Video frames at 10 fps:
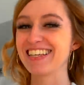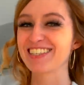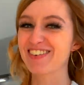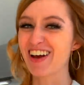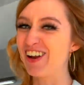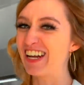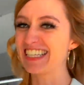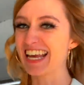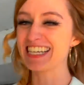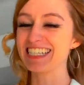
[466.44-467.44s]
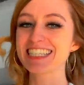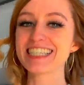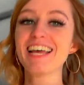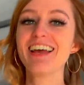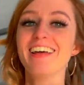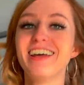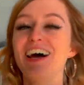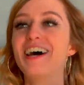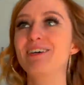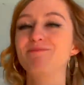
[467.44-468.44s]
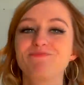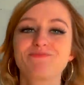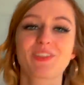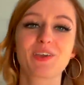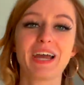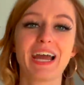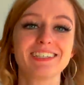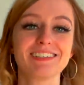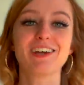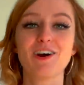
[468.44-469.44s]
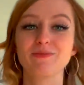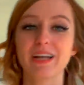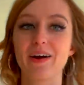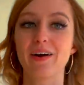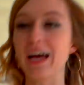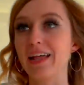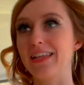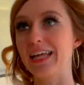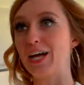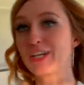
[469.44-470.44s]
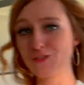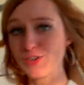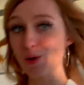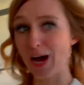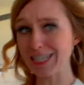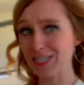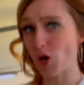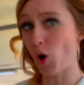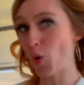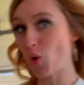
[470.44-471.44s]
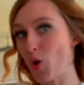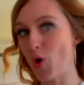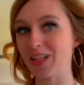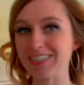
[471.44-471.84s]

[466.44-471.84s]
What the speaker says: It's the holidays. We're heading home now, and then I'll give you guys the haul.